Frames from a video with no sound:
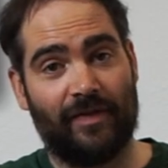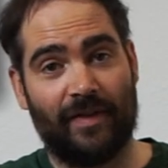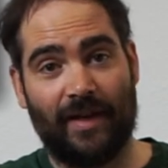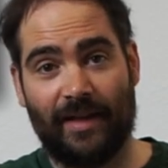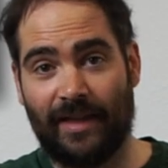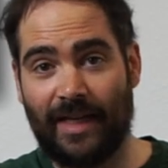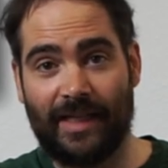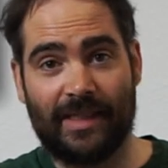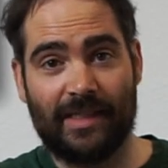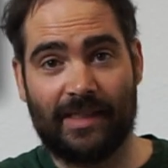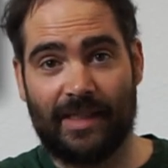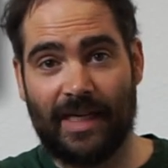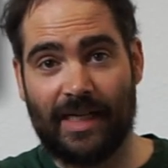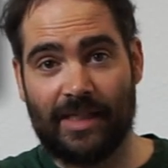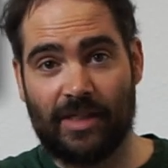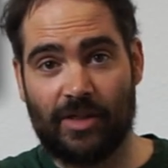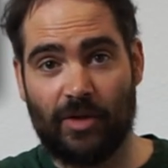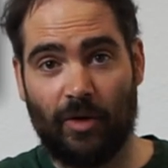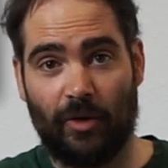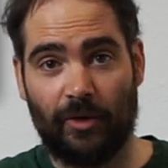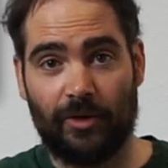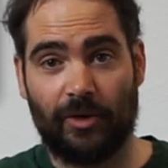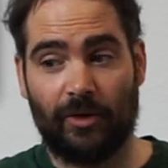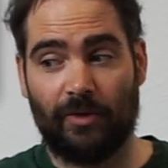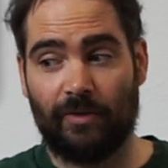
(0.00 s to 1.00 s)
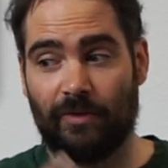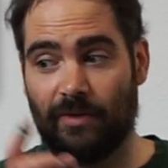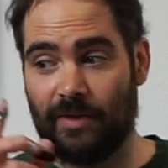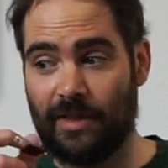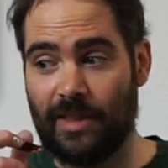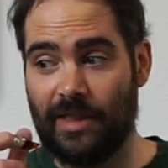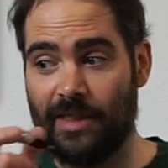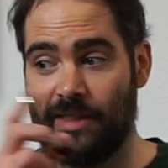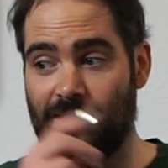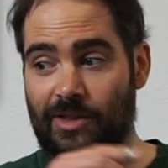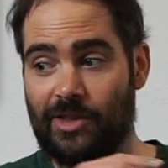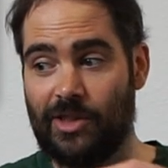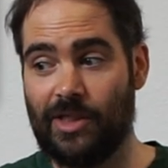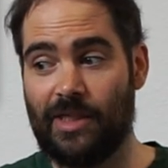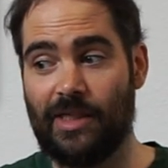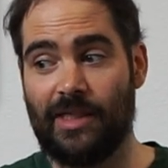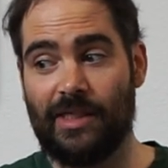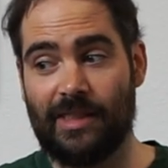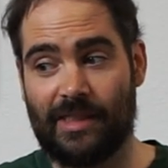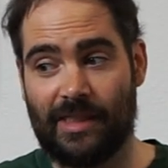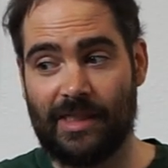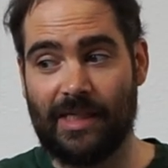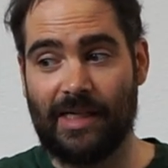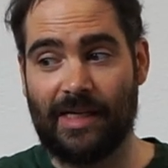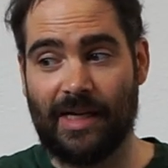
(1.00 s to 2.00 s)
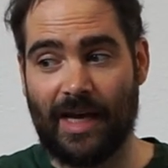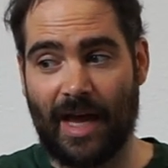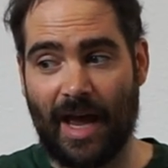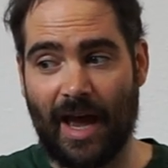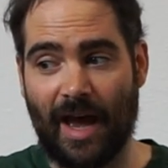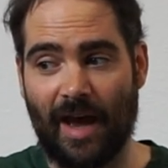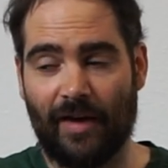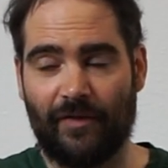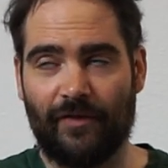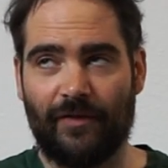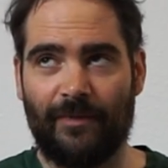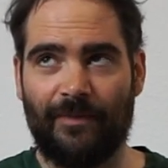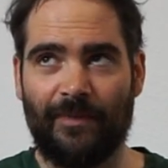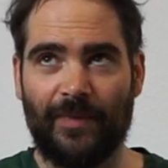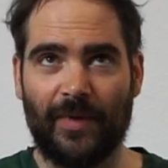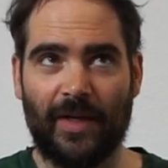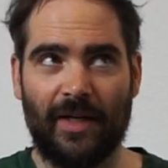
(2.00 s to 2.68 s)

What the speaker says: And that's the whole tune. D, G, C, F.